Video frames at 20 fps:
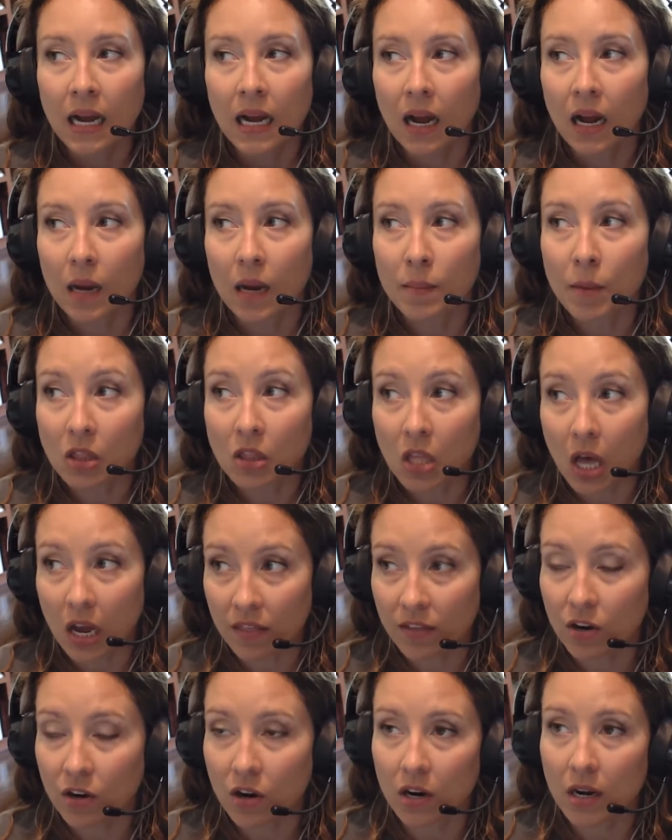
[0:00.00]
A lot of
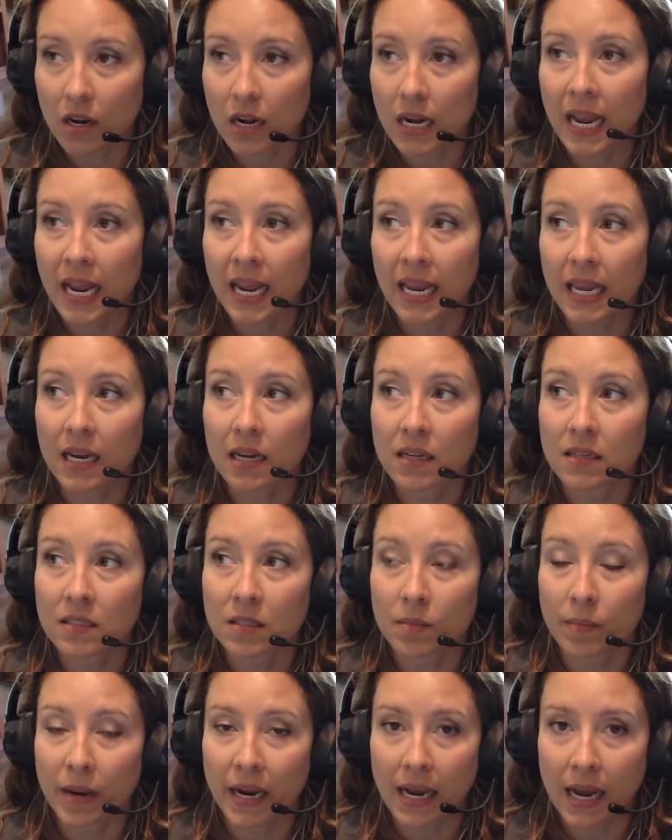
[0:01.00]
the garden and
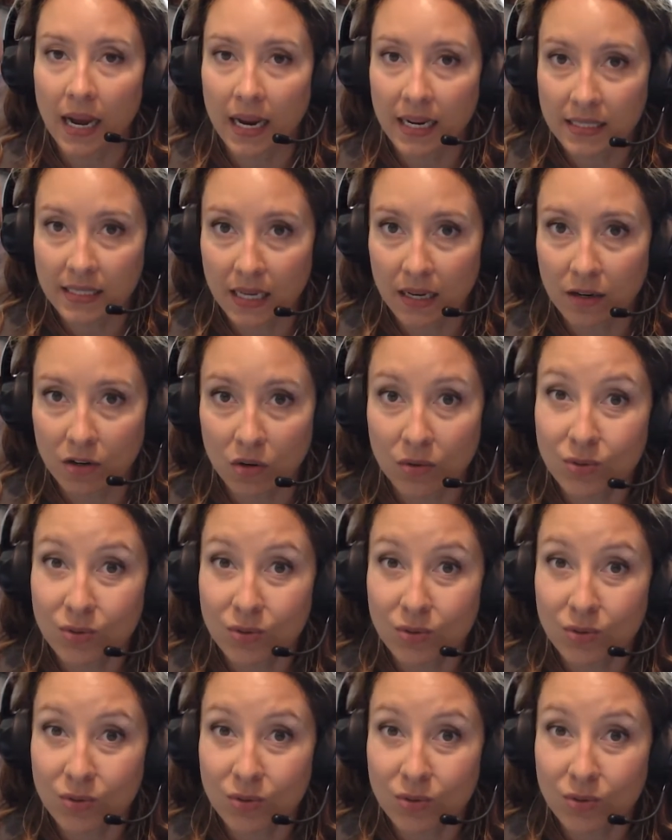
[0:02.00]
my high tunnel,